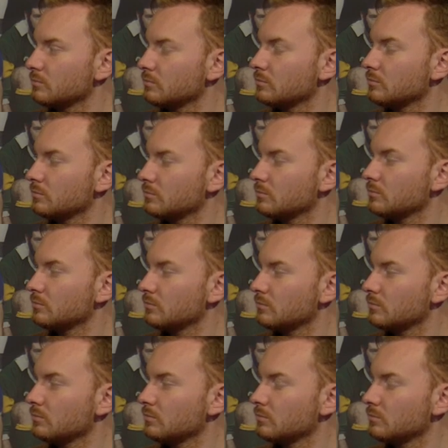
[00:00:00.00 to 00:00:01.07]

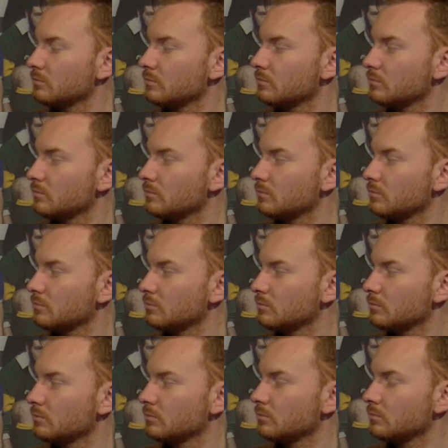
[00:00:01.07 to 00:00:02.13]

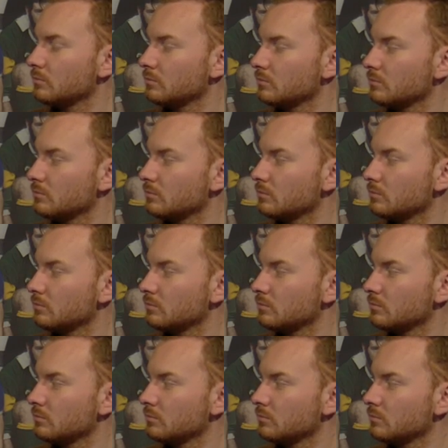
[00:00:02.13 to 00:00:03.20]

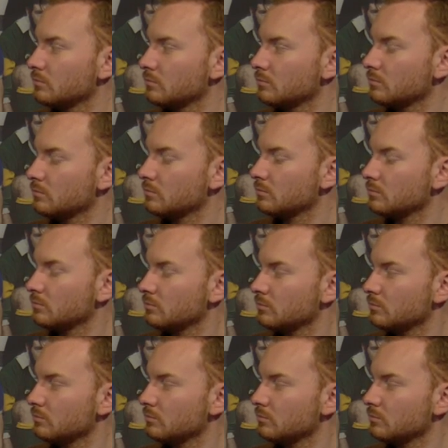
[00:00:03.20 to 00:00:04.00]
No words are spoken by the person on screen.